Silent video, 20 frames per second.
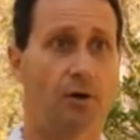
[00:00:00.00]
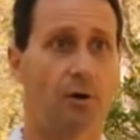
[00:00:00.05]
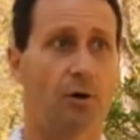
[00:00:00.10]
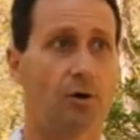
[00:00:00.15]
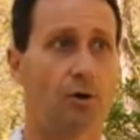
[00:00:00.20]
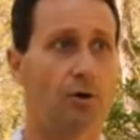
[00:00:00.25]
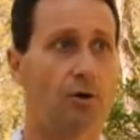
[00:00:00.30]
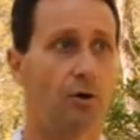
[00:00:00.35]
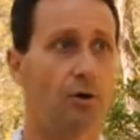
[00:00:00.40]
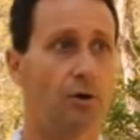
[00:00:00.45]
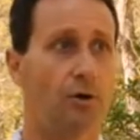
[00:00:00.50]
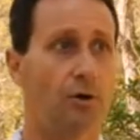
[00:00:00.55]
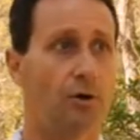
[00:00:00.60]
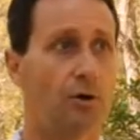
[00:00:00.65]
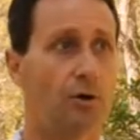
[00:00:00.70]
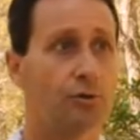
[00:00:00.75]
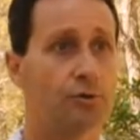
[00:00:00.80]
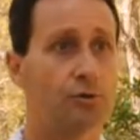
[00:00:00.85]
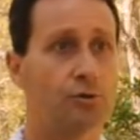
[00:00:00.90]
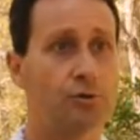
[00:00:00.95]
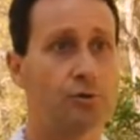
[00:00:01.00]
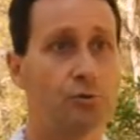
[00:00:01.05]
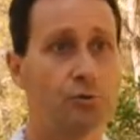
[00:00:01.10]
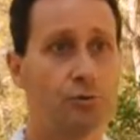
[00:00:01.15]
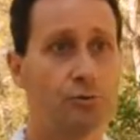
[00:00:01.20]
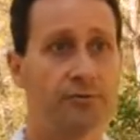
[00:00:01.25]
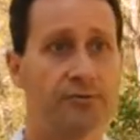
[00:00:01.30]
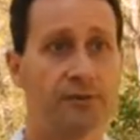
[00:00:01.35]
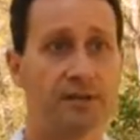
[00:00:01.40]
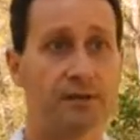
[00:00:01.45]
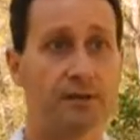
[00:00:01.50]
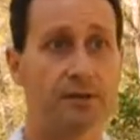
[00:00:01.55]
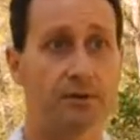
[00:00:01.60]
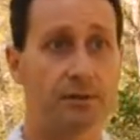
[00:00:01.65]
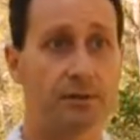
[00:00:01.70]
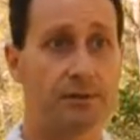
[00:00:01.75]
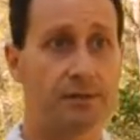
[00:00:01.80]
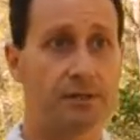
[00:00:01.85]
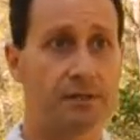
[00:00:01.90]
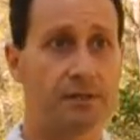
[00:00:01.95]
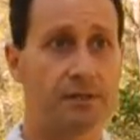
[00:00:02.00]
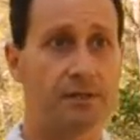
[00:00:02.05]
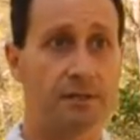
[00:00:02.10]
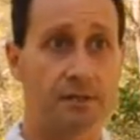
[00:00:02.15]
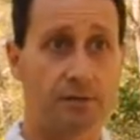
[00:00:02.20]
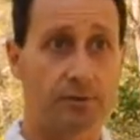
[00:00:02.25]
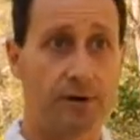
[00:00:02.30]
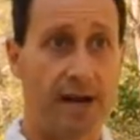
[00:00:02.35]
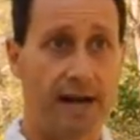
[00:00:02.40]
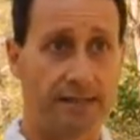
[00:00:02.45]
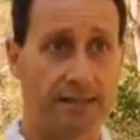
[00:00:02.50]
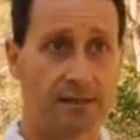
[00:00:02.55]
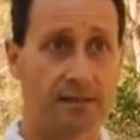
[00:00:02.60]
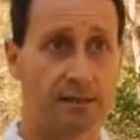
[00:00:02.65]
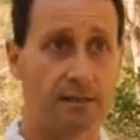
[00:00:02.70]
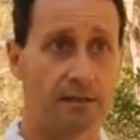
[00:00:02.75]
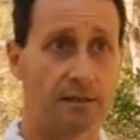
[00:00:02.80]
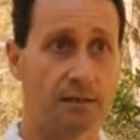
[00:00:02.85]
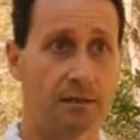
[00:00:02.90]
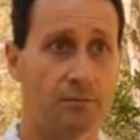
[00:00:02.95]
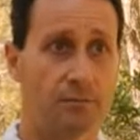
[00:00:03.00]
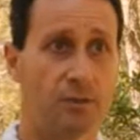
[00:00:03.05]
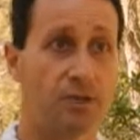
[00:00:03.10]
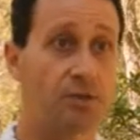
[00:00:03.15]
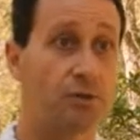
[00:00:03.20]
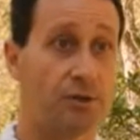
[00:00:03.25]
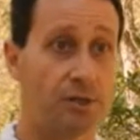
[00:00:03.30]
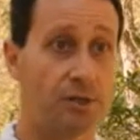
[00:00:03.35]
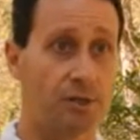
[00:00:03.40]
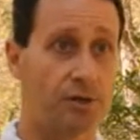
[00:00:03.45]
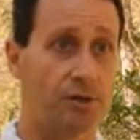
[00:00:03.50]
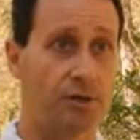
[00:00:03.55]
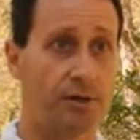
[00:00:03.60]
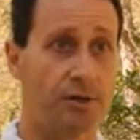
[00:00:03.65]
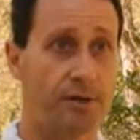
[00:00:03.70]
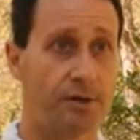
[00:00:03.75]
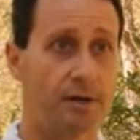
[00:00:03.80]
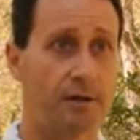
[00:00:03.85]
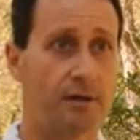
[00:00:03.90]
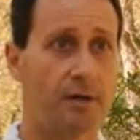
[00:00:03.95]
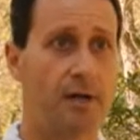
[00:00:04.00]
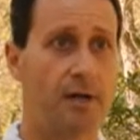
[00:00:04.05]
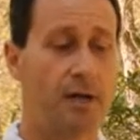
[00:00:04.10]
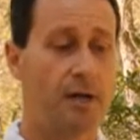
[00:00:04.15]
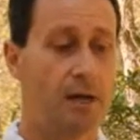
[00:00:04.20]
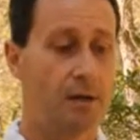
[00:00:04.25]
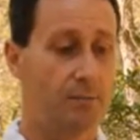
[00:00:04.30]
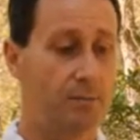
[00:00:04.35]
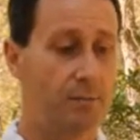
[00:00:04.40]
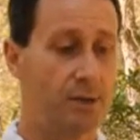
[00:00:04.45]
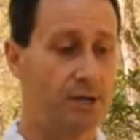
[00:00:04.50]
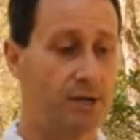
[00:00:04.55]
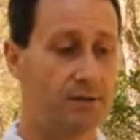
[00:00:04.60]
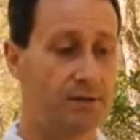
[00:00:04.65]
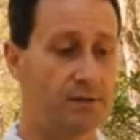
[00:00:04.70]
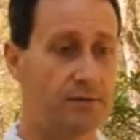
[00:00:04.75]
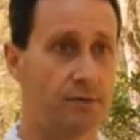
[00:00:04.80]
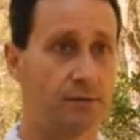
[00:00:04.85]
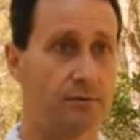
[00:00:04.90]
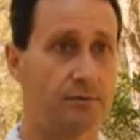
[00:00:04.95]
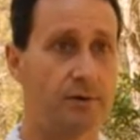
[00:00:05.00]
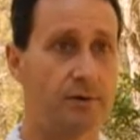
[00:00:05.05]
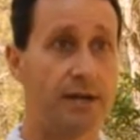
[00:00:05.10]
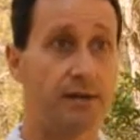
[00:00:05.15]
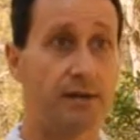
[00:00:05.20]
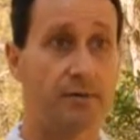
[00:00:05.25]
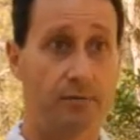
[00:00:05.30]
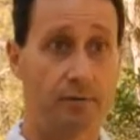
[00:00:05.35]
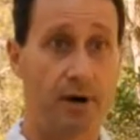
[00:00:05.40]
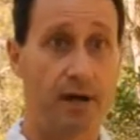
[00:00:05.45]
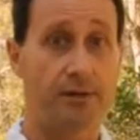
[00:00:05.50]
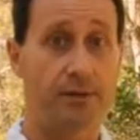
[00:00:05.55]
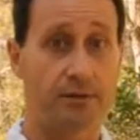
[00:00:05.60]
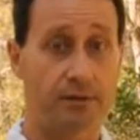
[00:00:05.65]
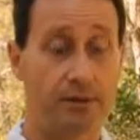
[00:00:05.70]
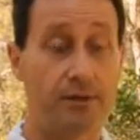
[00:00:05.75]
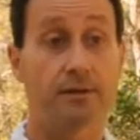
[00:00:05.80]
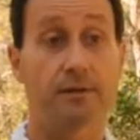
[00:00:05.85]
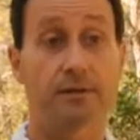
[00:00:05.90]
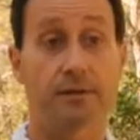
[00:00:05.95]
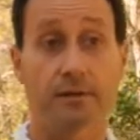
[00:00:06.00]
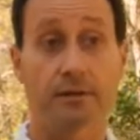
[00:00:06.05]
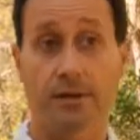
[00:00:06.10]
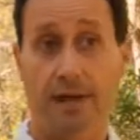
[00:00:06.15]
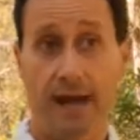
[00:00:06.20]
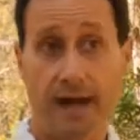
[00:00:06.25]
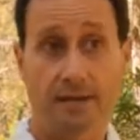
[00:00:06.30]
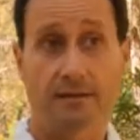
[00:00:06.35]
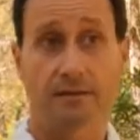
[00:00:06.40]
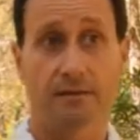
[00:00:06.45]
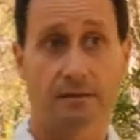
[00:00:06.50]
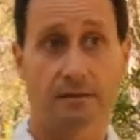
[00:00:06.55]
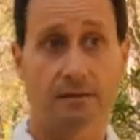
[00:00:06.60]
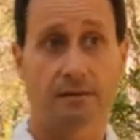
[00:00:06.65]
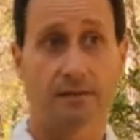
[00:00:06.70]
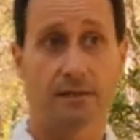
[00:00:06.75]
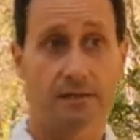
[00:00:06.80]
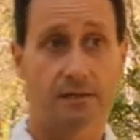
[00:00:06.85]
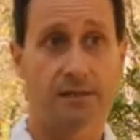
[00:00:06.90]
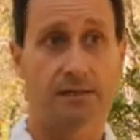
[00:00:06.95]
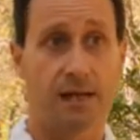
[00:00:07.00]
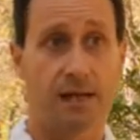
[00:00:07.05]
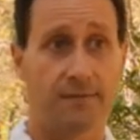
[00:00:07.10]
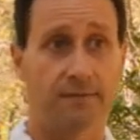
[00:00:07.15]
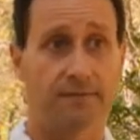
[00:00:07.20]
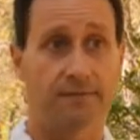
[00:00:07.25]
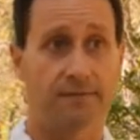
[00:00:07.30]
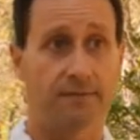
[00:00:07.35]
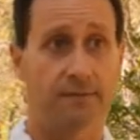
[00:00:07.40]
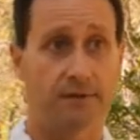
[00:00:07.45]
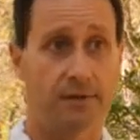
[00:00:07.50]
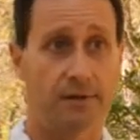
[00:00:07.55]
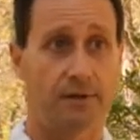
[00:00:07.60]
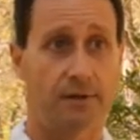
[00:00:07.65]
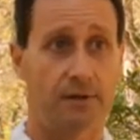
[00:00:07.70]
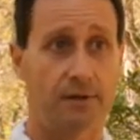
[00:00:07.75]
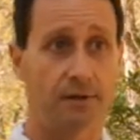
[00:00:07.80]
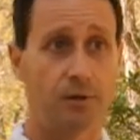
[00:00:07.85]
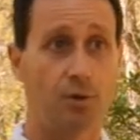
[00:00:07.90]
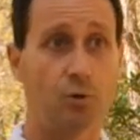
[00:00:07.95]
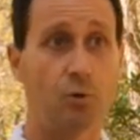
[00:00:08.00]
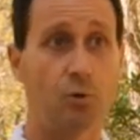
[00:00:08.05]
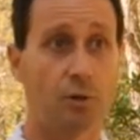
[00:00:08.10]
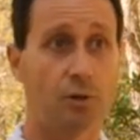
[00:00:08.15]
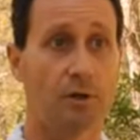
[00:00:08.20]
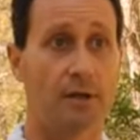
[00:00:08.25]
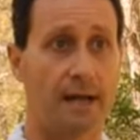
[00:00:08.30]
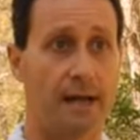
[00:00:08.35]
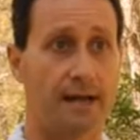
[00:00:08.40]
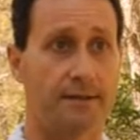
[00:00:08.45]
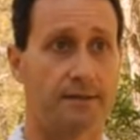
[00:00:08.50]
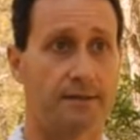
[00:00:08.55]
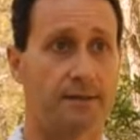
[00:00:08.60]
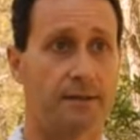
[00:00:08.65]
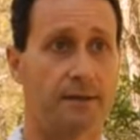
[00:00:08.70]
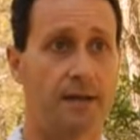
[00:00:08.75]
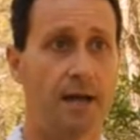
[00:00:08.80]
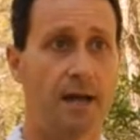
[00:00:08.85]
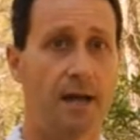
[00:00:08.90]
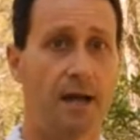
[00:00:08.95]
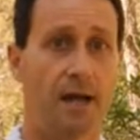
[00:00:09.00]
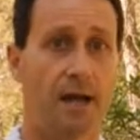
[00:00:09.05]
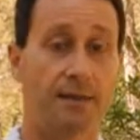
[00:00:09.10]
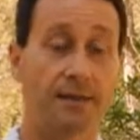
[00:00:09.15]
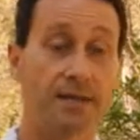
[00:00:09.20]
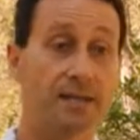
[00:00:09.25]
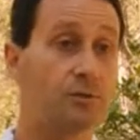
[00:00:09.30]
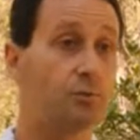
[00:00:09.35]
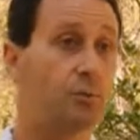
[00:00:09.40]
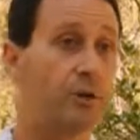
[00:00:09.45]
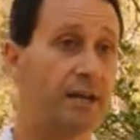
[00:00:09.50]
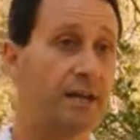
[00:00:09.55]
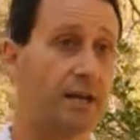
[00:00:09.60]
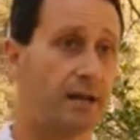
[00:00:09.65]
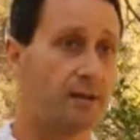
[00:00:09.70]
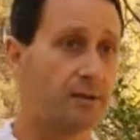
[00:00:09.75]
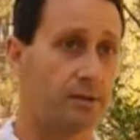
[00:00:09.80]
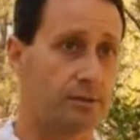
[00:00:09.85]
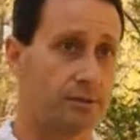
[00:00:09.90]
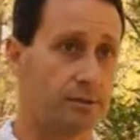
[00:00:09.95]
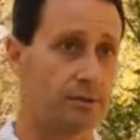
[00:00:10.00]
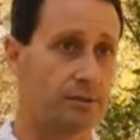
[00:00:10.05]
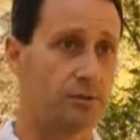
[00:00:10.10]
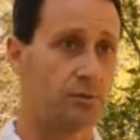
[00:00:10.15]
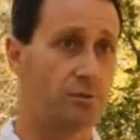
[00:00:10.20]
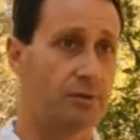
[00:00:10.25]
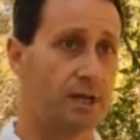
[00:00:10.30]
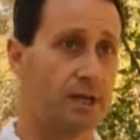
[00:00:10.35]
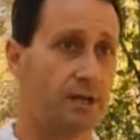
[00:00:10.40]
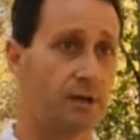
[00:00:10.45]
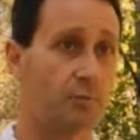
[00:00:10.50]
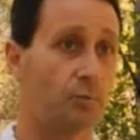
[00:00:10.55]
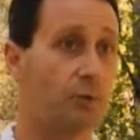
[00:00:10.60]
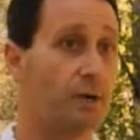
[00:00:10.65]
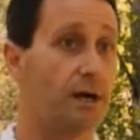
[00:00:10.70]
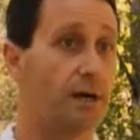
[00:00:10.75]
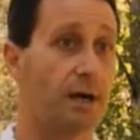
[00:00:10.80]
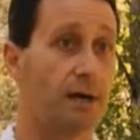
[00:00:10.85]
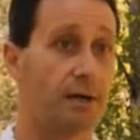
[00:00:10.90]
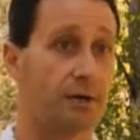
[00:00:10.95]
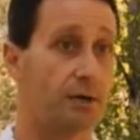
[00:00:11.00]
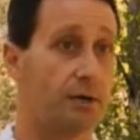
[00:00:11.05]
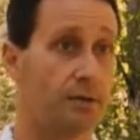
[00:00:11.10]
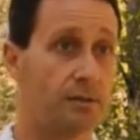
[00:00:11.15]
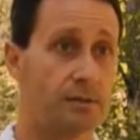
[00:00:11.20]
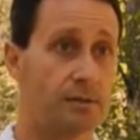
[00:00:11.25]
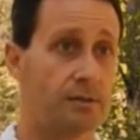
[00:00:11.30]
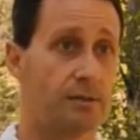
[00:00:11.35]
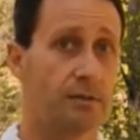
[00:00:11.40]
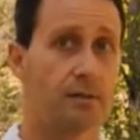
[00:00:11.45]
or two fingers interacting between each other, but rather the hand itself, the whole hand. And this we cannot today. We are not